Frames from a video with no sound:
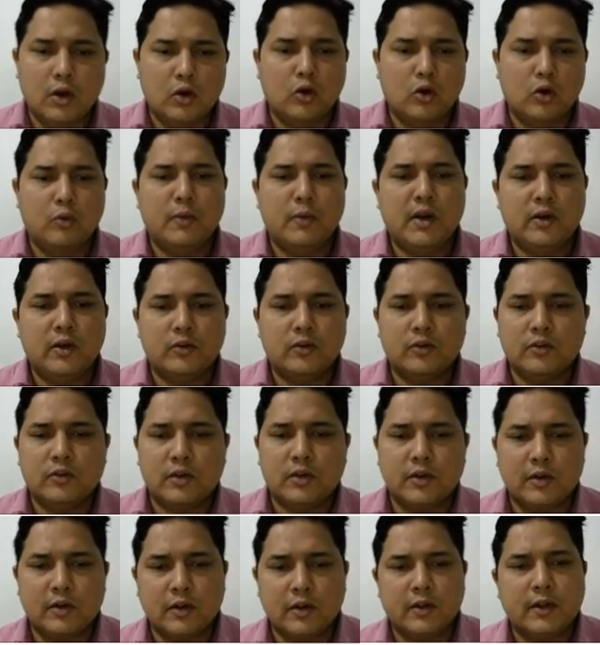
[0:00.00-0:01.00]
Human resources
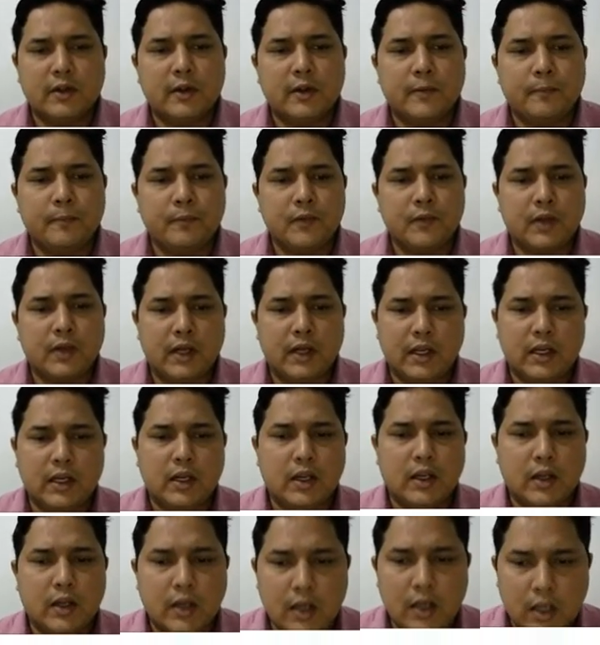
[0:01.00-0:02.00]
are there, like
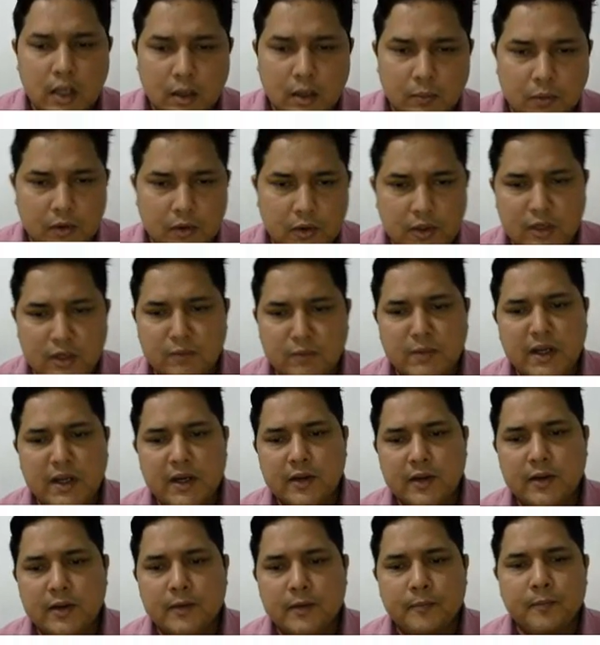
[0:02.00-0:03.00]
a project
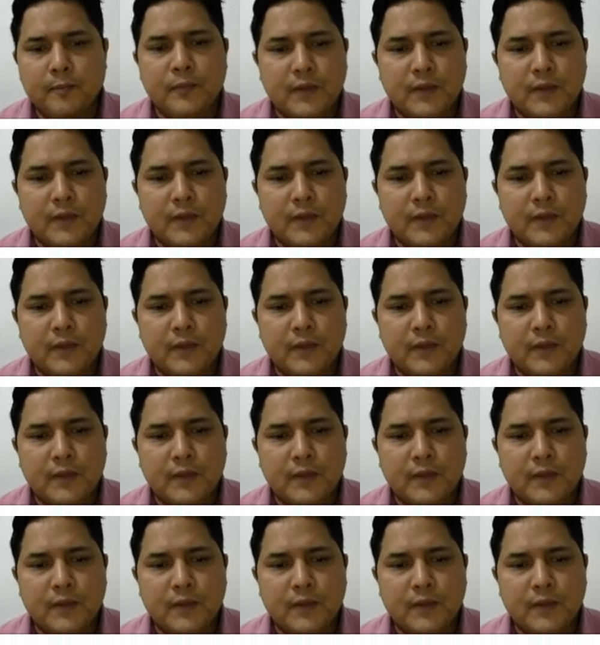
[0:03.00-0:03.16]
manager,